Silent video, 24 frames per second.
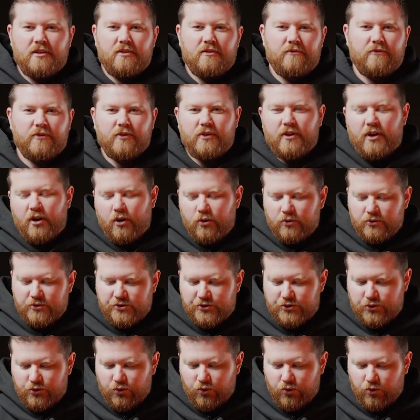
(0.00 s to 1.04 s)
for the old
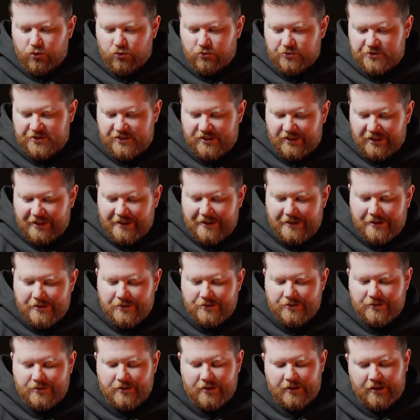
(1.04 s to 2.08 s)
school
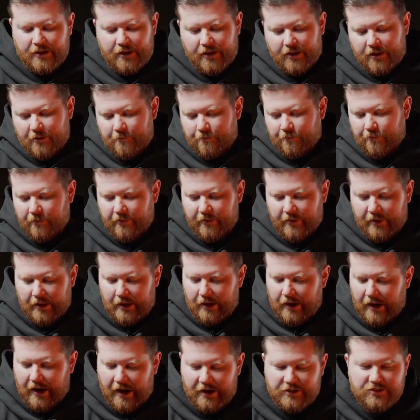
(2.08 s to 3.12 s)
slings.
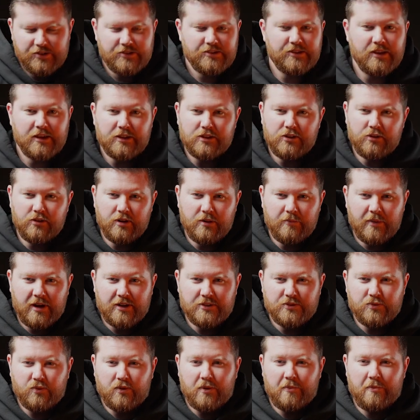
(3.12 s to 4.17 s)
I just think QD
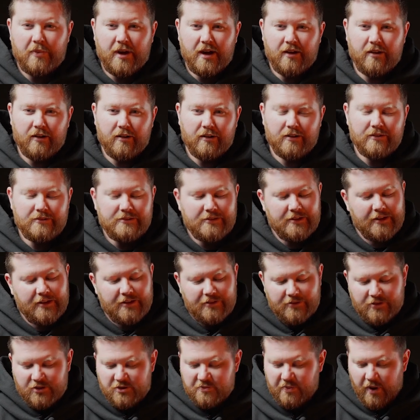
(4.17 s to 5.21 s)
mounts work better.
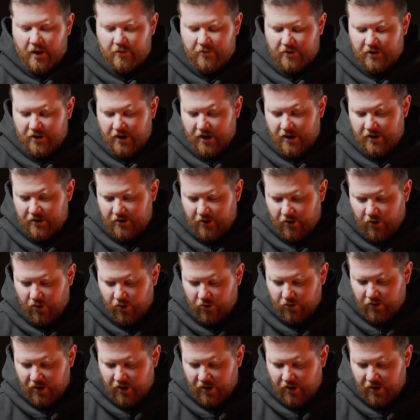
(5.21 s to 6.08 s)
There's probably not a whole